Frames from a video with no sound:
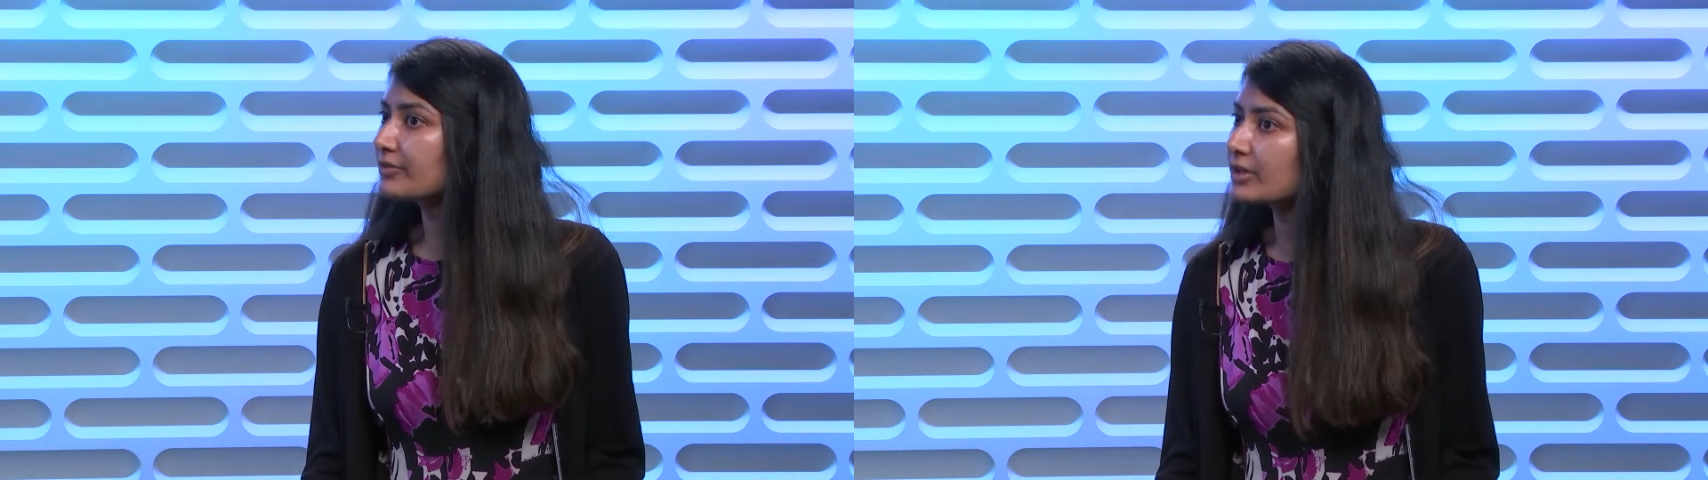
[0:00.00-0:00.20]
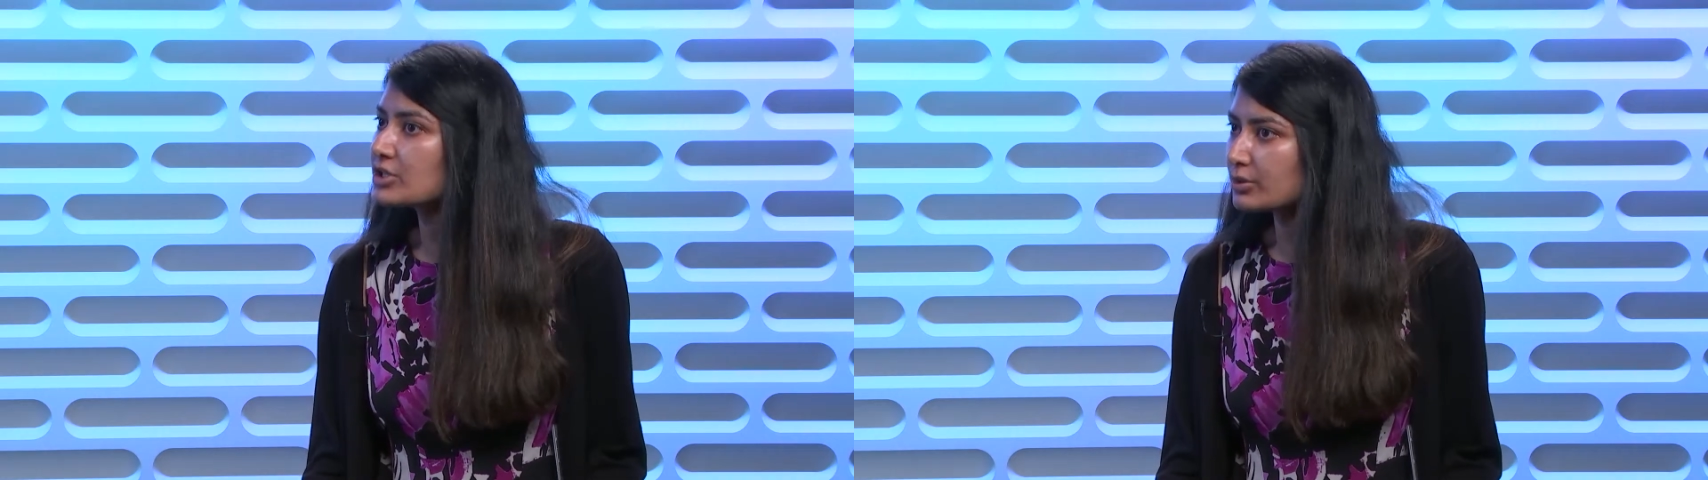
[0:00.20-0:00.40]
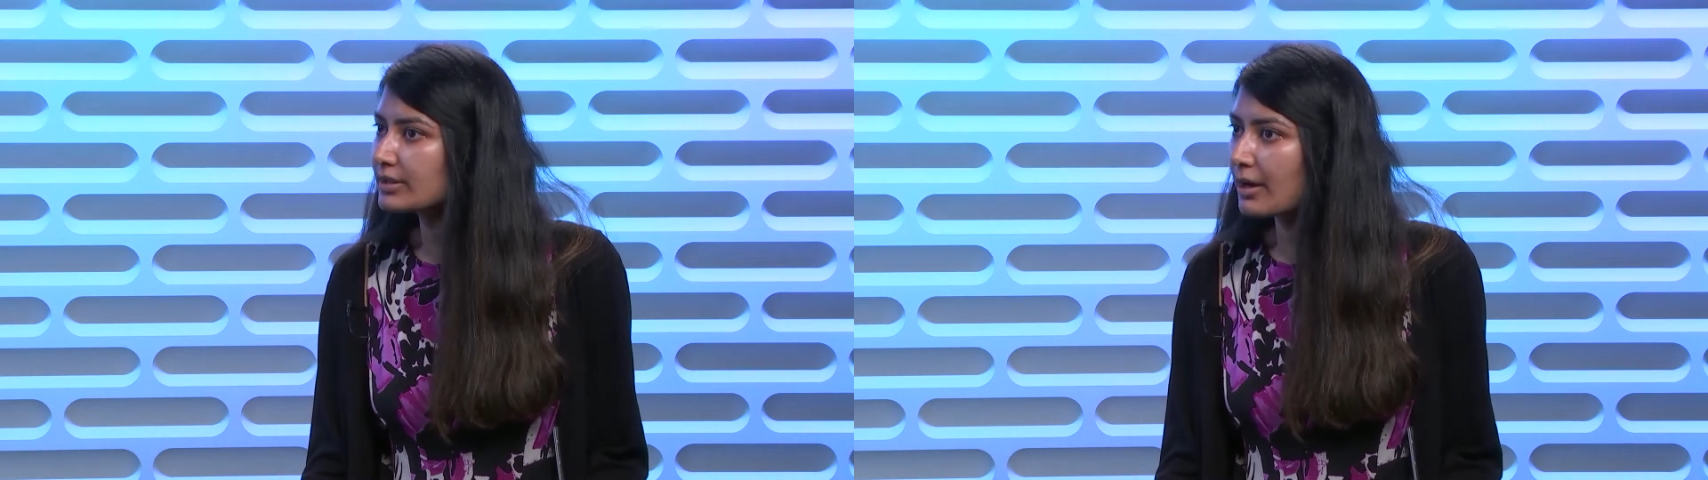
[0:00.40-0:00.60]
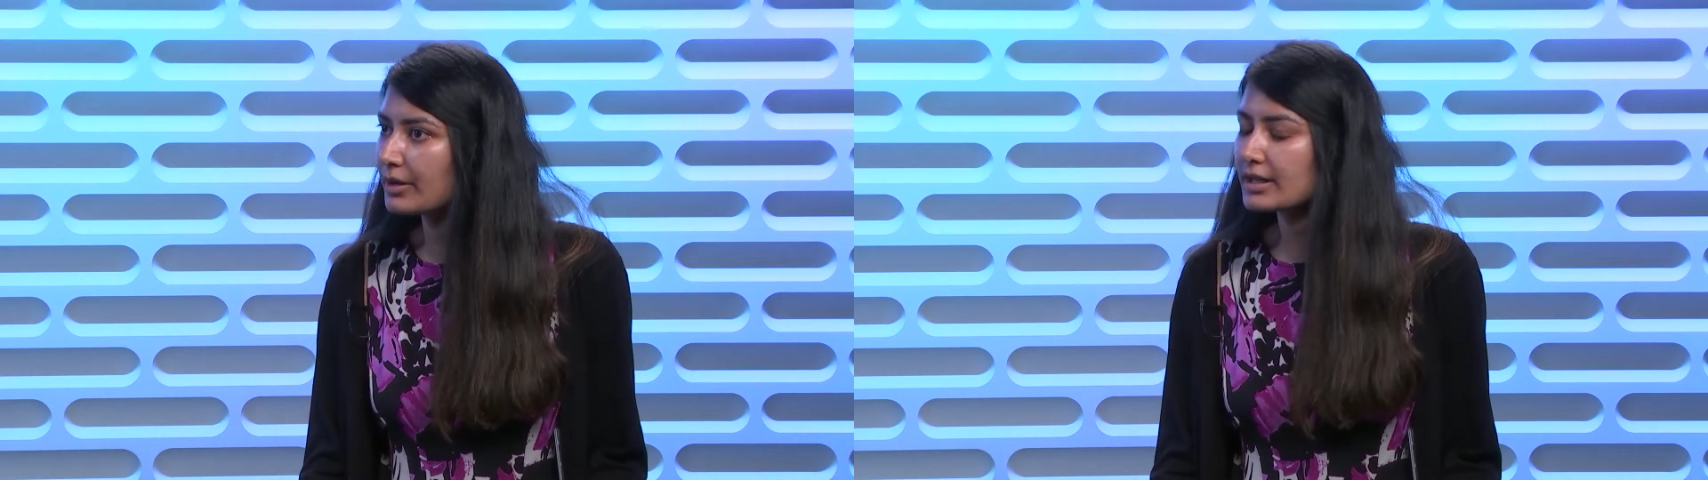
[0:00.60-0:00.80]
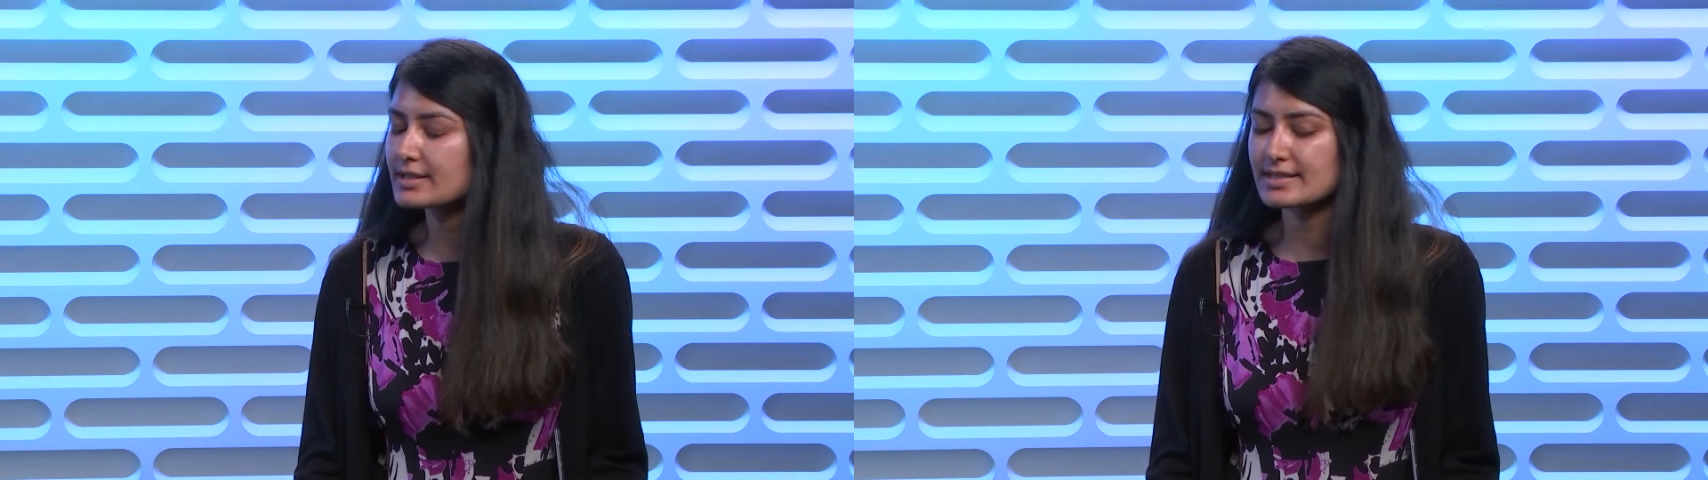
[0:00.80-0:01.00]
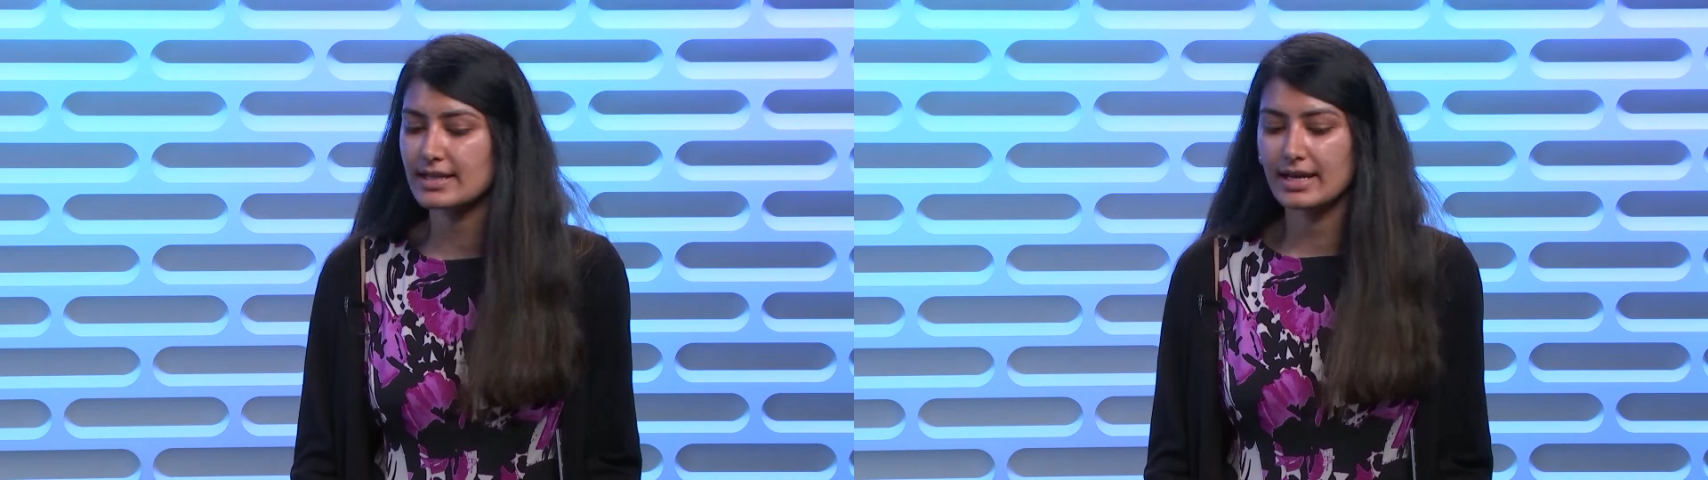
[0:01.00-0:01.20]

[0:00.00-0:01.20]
or virtual networks.